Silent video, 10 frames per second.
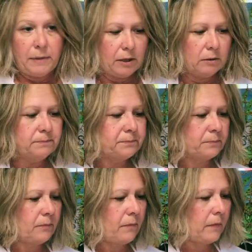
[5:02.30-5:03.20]
better.
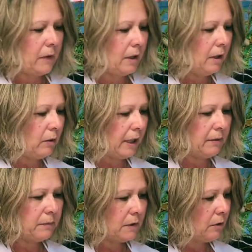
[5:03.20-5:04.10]
Okay,
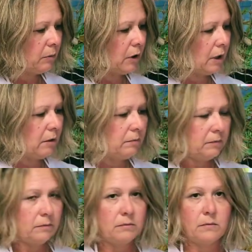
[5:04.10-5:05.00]
so we're gonna
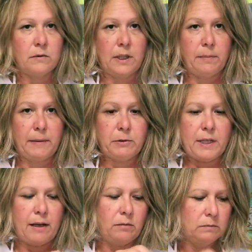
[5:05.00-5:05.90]
take a paper
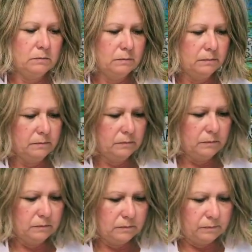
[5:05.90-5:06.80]
towel,
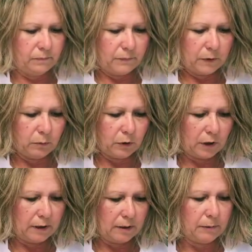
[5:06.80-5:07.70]
we're
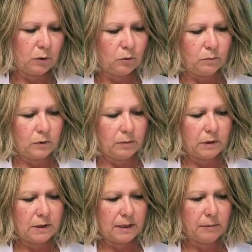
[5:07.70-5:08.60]
gonna dip it. Oop, I'm gonna
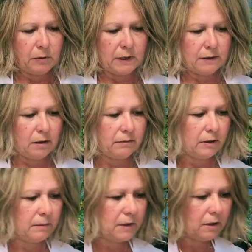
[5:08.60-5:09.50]
take my rings off.
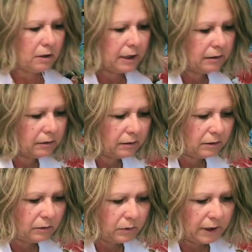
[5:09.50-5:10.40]
I'm sorry.
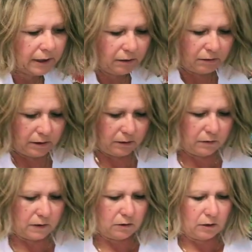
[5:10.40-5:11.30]
I'm gonna get all of
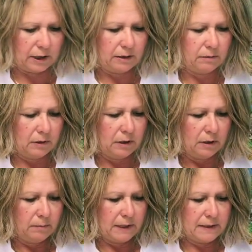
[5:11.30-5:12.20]
those dirty,
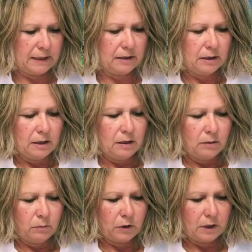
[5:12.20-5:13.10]
messy.
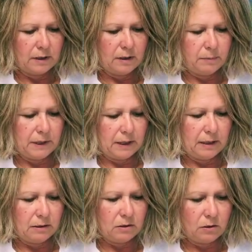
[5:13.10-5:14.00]
We're gonna dip it
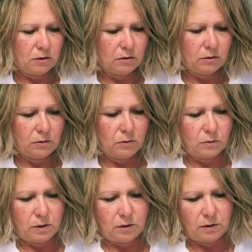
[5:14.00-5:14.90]
into
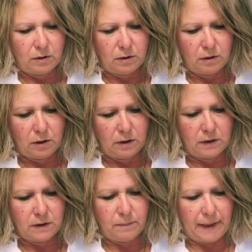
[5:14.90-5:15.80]

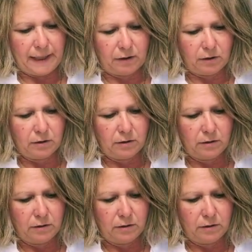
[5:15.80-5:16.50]
this batter